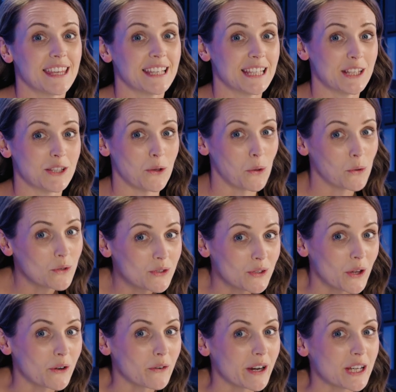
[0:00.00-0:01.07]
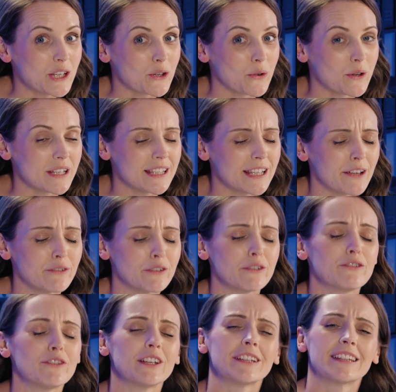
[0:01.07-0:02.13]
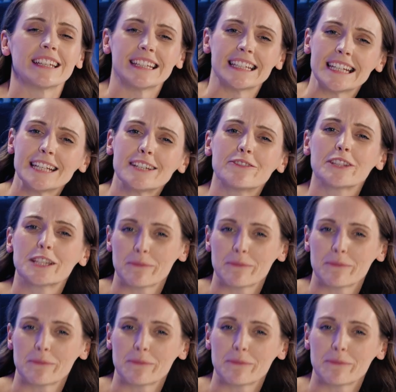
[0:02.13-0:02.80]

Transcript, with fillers: This is also a great choice if you feel the need for